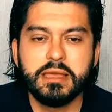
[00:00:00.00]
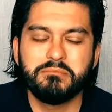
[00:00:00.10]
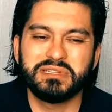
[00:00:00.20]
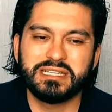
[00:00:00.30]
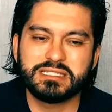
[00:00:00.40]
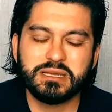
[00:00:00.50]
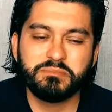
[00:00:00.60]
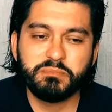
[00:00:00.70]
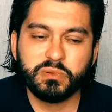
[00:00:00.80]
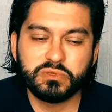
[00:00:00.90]
but then some
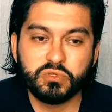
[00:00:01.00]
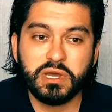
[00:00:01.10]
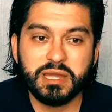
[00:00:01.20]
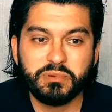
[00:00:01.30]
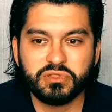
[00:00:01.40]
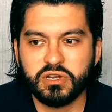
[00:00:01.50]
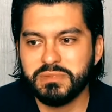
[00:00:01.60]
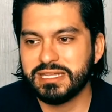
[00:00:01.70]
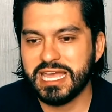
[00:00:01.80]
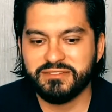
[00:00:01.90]
people do
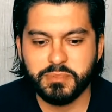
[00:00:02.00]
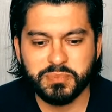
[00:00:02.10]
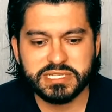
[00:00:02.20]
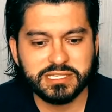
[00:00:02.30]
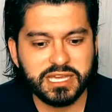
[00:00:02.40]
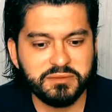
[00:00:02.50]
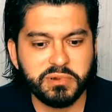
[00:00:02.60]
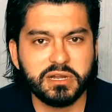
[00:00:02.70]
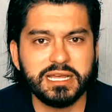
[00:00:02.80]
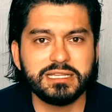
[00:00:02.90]
hyperthermia, they have Babesia, they have
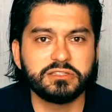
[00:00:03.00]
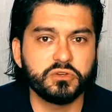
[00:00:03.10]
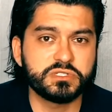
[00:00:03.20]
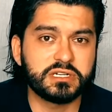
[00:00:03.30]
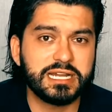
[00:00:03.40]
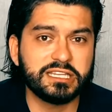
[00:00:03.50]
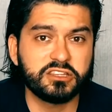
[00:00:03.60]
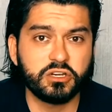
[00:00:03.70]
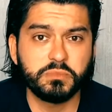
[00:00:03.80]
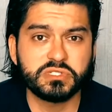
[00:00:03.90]
Bartonella, those are not
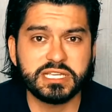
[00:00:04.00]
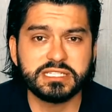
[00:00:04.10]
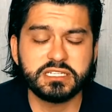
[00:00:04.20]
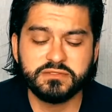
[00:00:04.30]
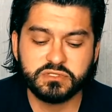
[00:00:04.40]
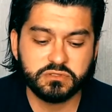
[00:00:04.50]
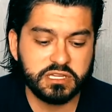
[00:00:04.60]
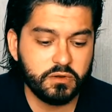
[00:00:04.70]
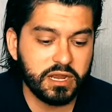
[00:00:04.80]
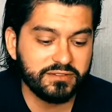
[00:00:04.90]
thermosensitive, so
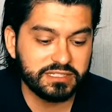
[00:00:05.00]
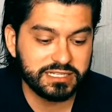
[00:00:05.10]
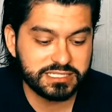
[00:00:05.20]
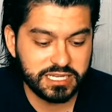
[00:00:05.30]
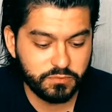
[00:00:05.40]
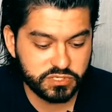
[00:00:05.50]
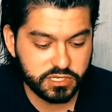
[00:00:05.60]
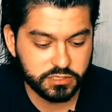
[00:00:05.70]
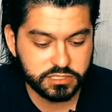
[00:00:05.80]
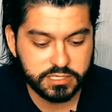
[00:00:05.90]
they don't have that same result.